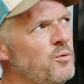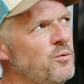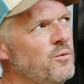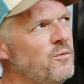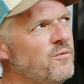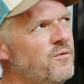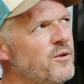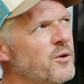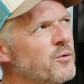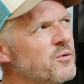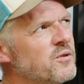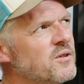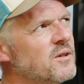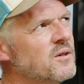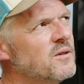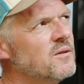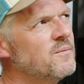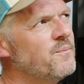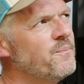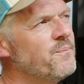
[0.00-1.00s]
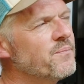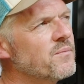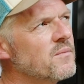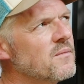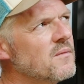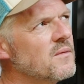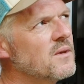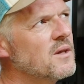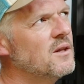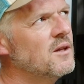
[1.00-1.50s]
feels
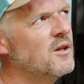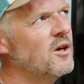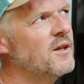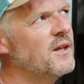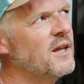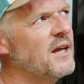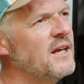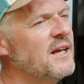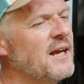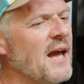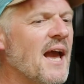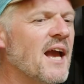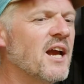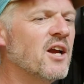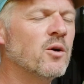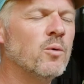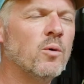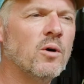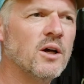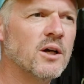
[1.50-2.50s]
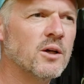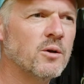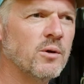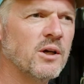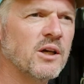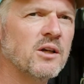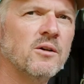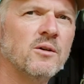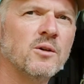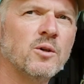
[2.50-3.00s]
like they can quite
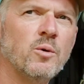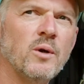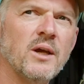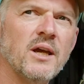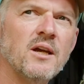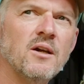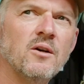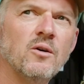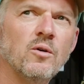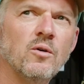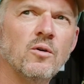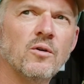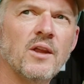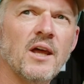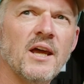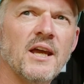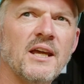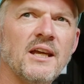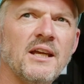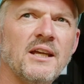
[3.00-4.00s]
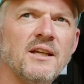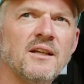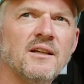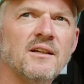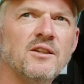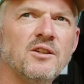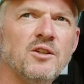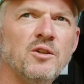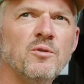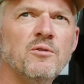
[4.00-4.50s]
quit, or
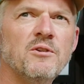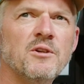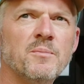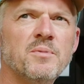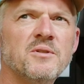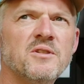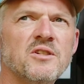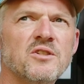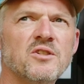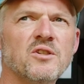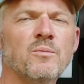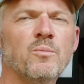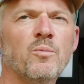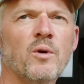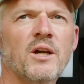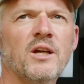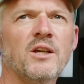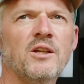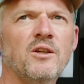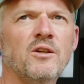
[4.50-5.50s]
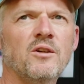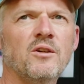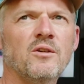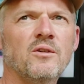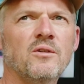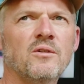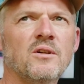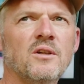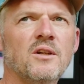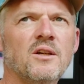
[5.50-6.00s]
you're in a position where
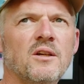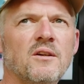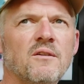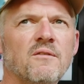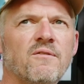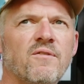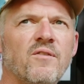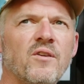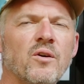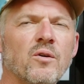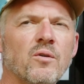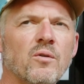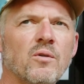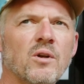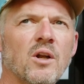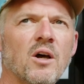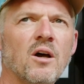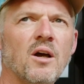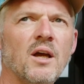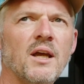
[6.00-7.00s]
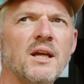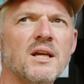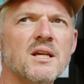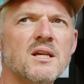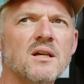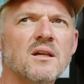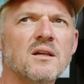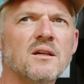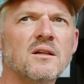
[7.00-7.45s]
you feel like